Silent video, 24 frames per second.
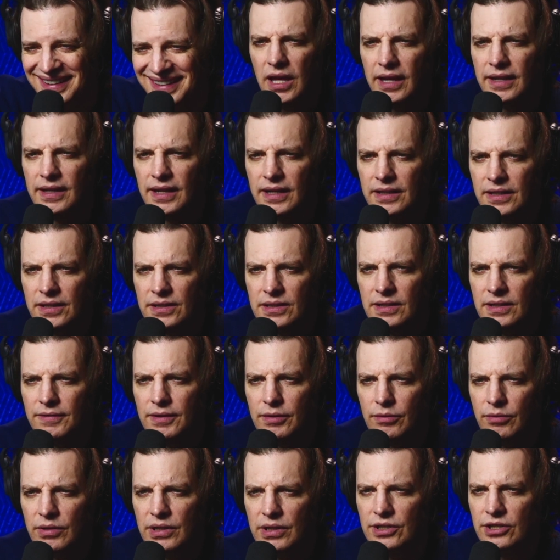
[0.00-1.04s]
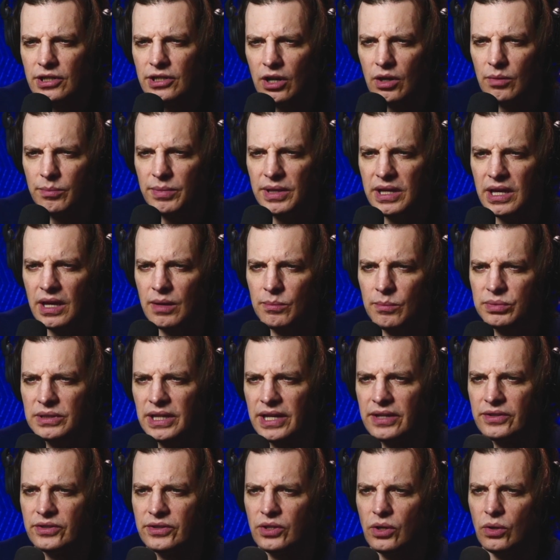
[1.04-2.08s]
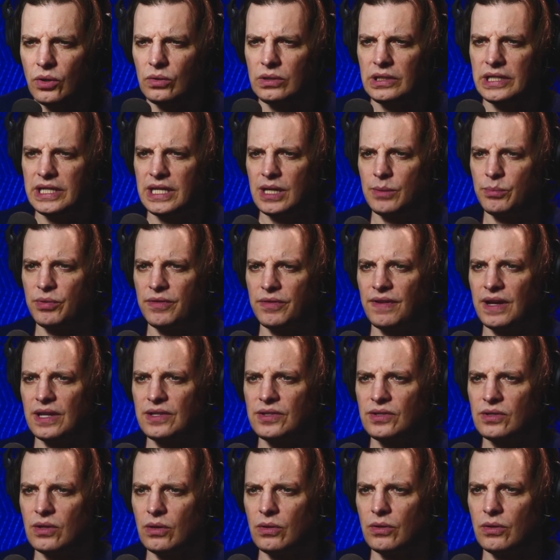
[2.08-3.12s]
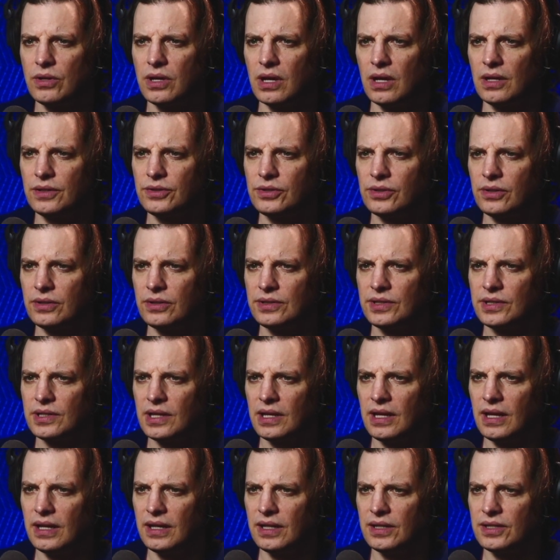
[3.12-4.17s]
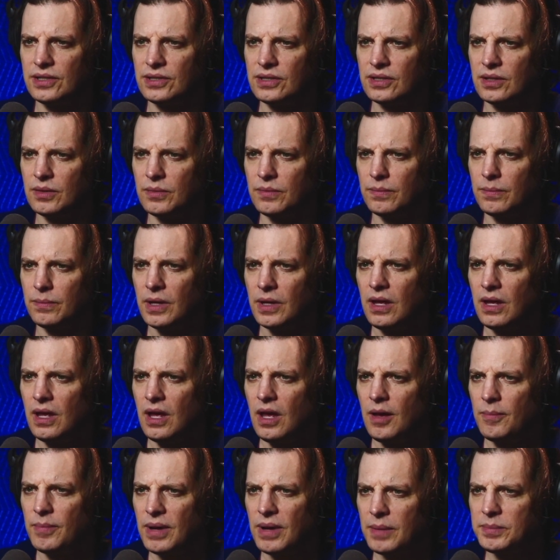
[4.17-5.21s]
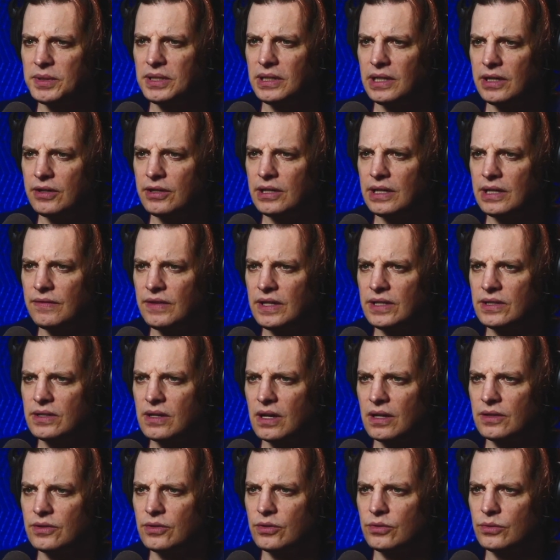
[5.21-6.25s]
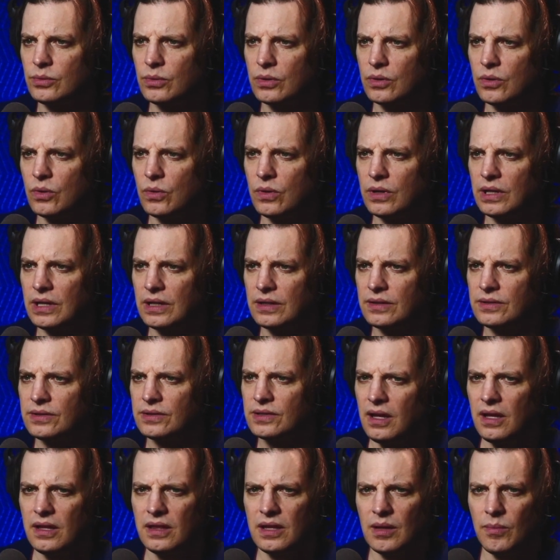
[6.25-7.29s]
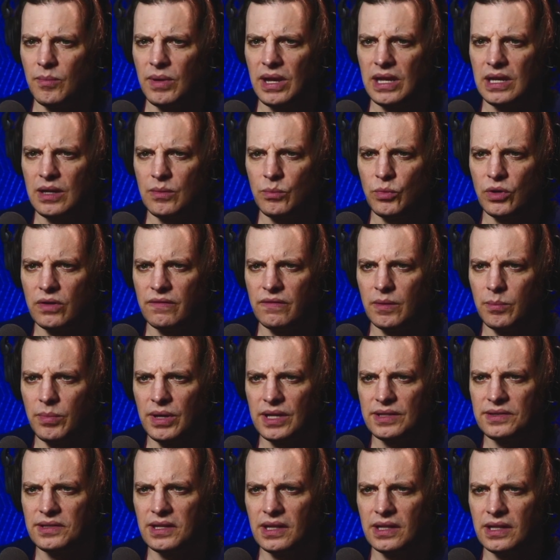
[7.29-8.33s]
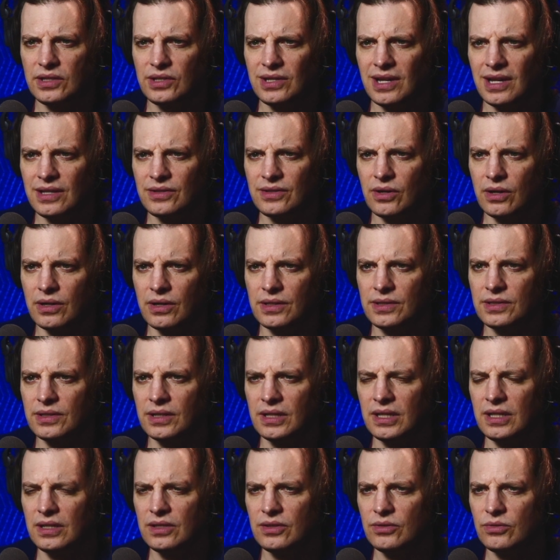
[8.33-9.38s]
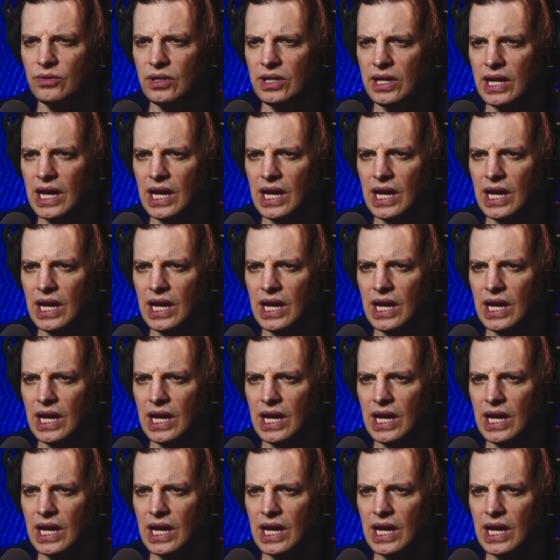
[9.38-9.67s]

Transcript: In 1973, Jarrett began playing totally improvised solo concerts, and it is the popularity of these concerts recordings that made him one of the best-selling jazz artists in history.